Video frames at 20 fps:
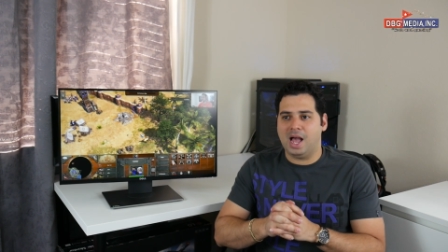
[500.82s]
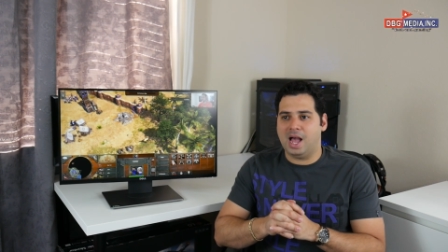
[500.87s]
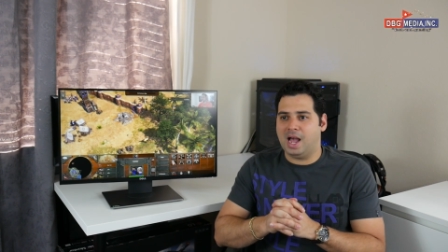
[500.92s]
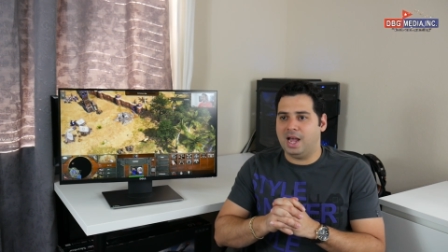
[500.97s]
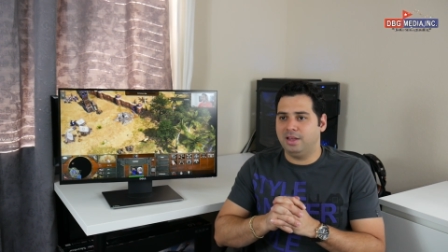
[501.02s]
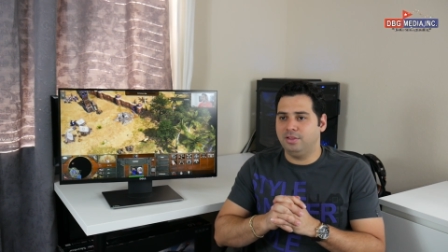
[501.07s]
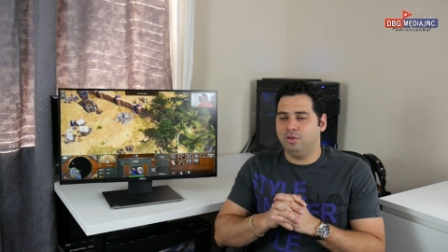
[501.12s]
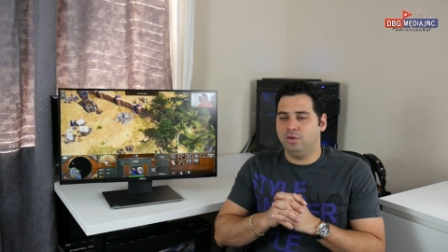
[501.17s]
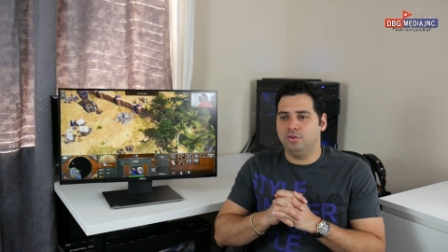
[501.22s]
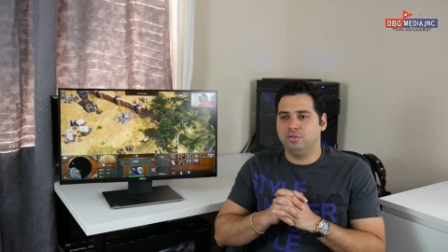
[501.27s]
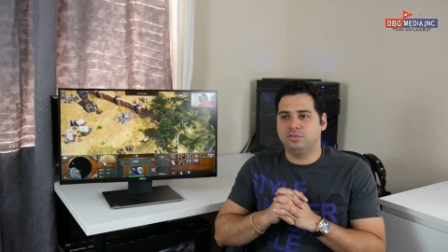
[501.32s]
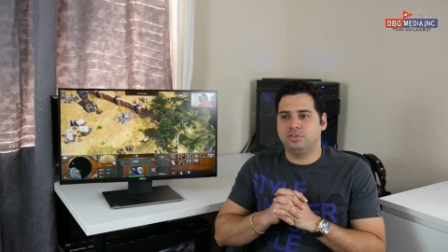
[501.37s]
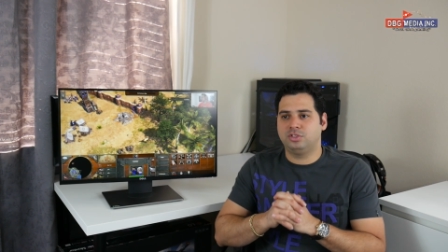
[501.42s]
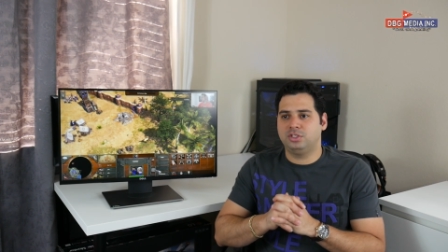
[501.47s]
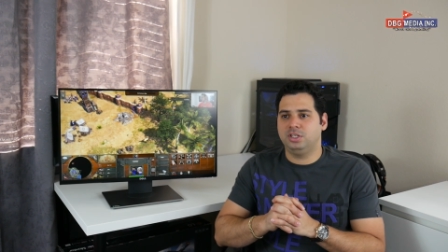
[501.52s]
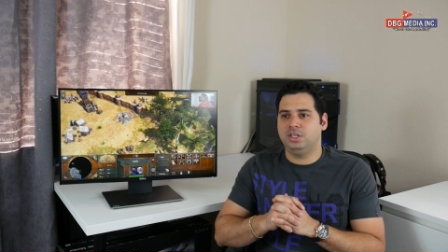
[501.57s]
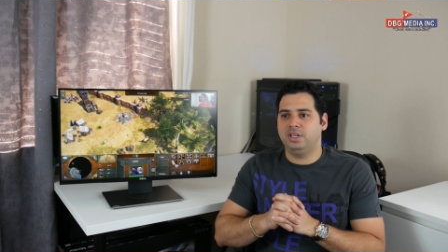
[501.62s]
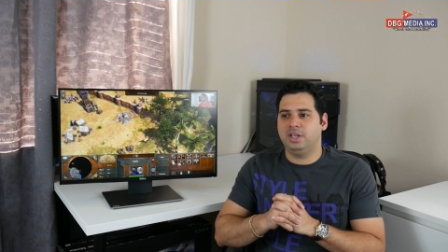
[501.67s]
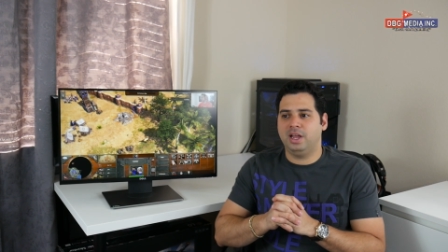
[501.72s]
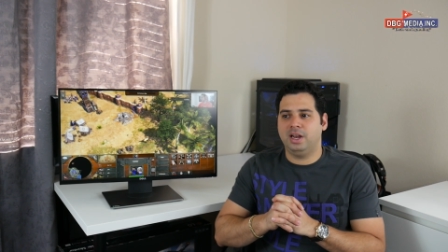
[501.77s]
I don't
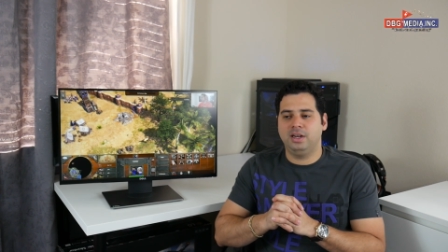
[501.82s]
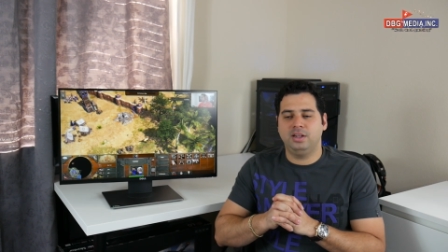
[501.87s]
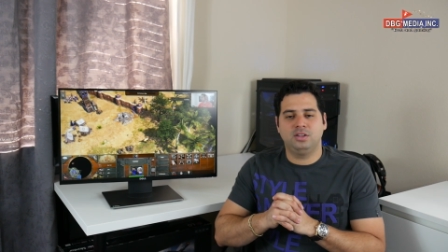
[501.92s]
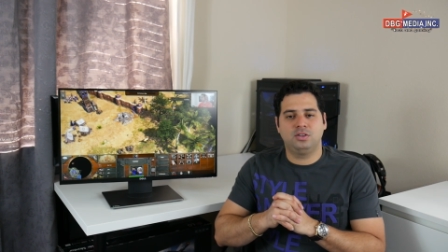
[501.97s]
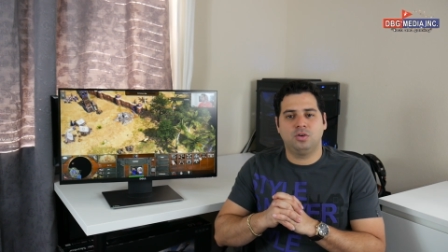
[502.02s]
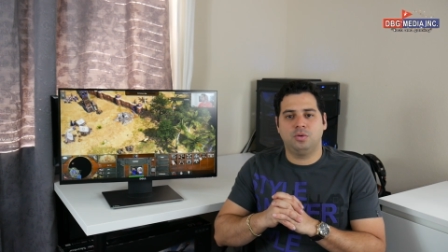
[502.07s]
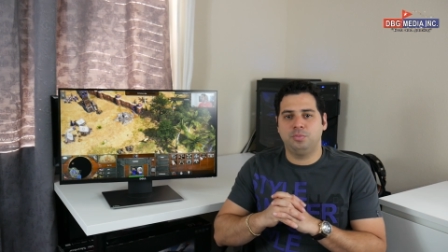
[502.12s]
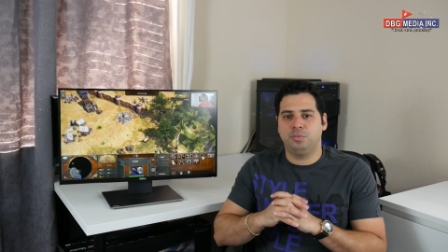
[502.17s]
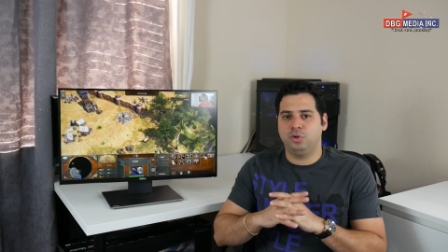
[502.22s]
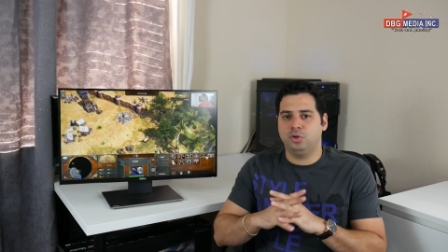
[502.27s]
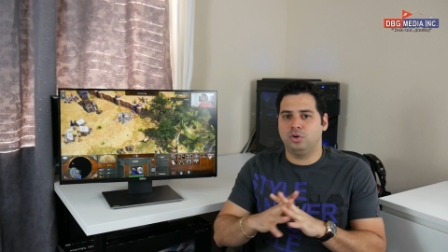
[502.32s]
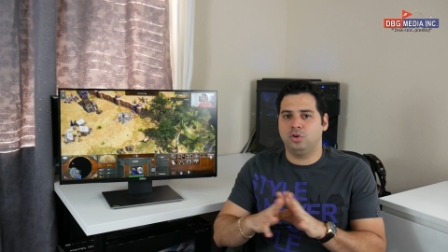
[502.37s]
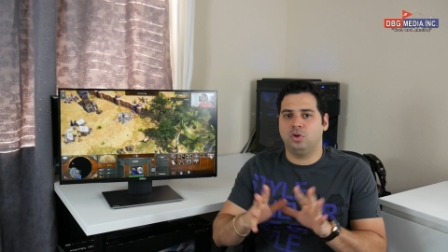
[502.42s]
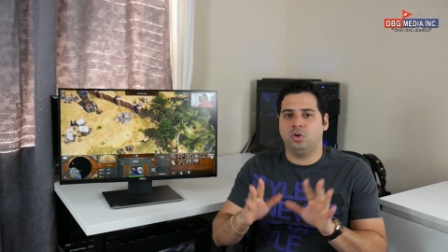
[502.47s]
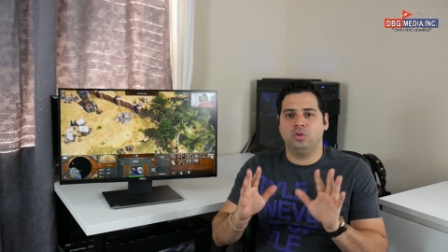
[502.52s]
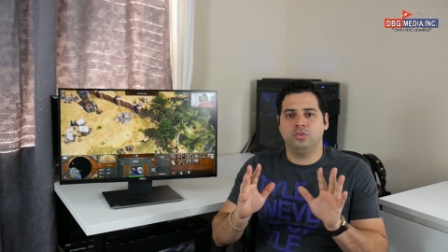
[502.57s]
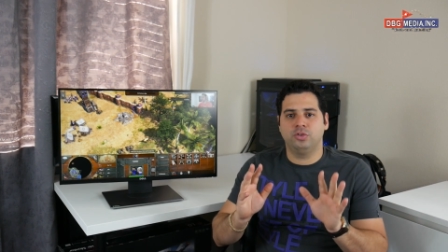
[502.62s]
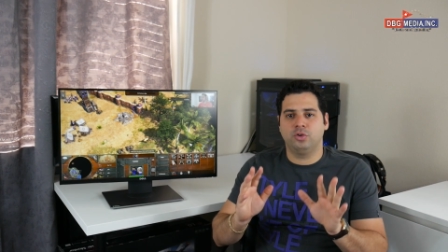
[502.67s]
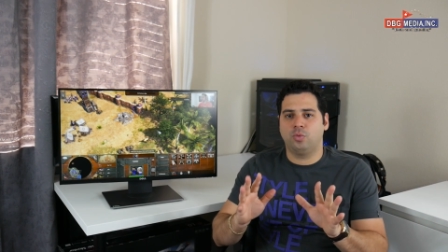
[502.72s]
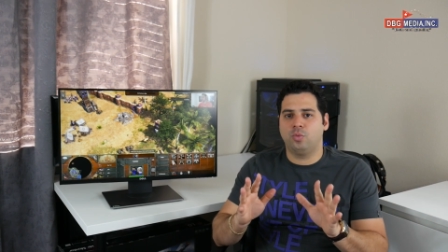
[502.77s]
see any computer
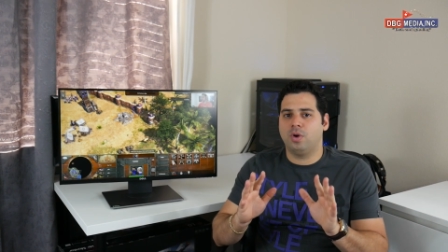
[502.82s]
under